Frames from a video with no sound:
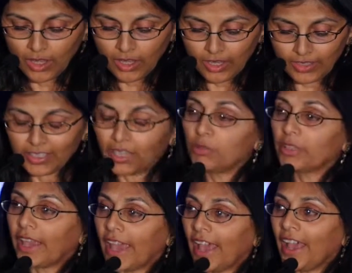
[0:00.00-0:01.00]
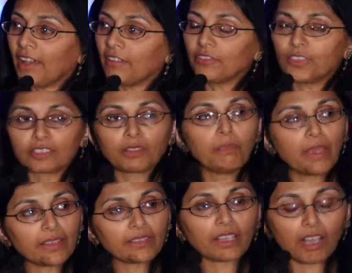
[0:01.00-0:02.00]
is able to have this
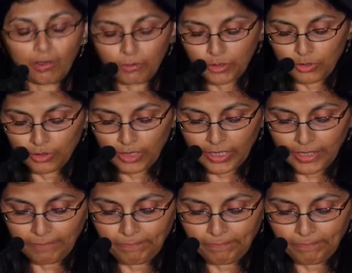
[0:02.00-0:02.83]
amazing opportunity.